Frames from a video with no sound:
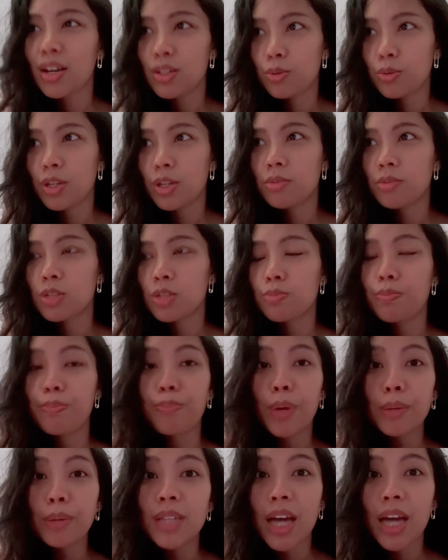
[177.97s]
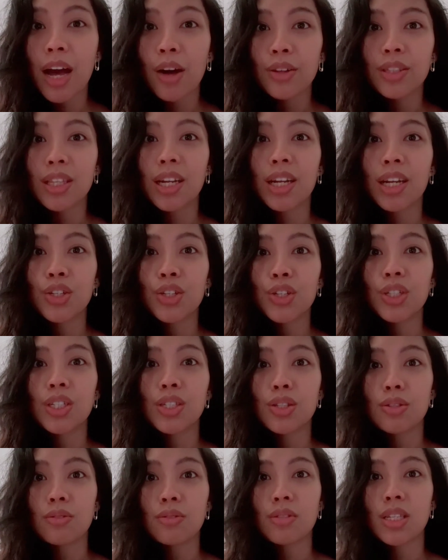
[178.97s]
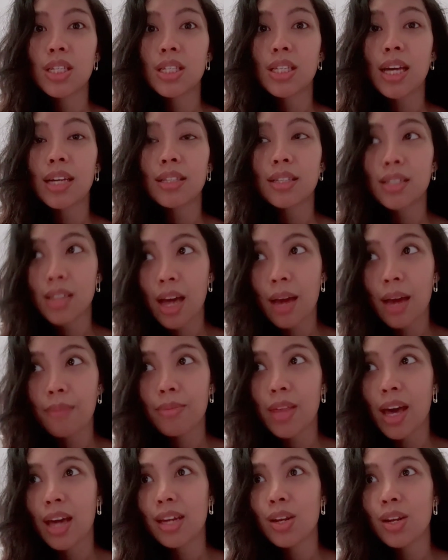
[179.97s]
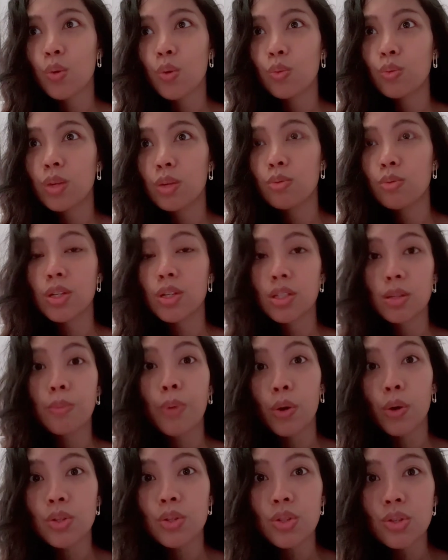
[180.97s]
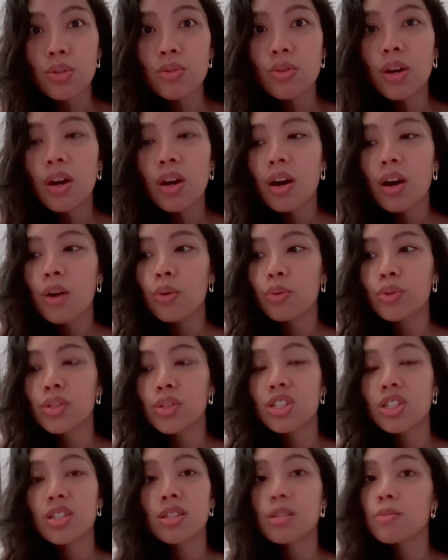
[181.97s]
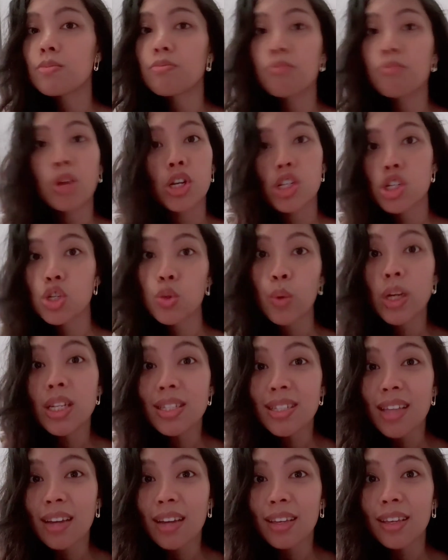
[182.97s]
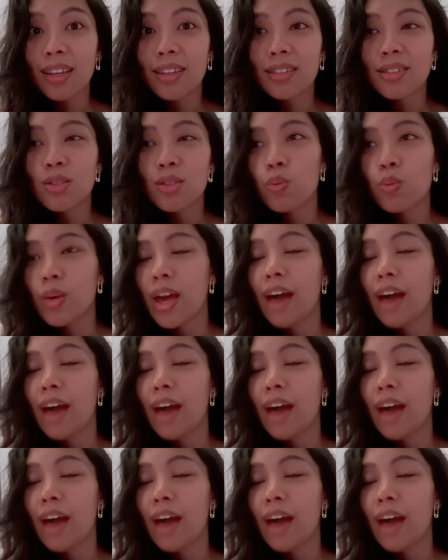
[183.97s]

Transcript: I was pretty much bummed out that I couldn't do this at the time that we were supposed to, which is March 22nd.